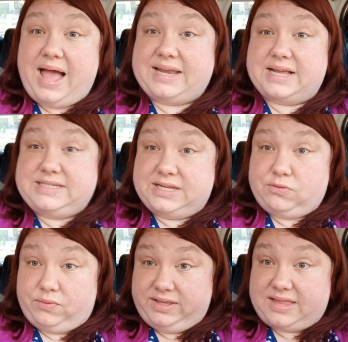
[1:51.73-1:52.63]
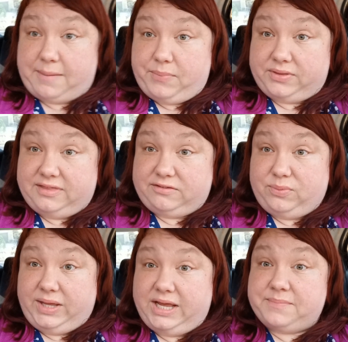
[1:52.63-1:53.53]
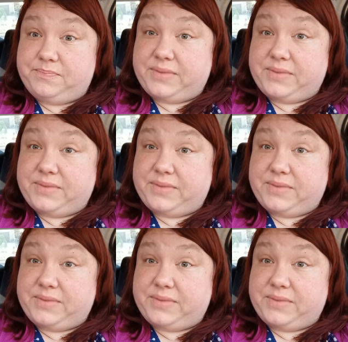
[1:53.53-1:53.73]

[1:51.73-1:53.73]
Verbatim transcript: And I did read that book this week.